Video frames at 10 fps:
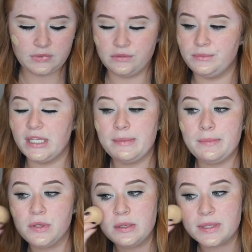I'm taking my
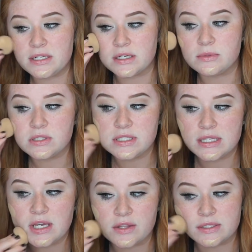Beauty Blender, I'm just going to
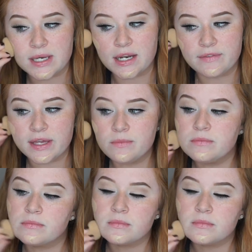take the other side of it.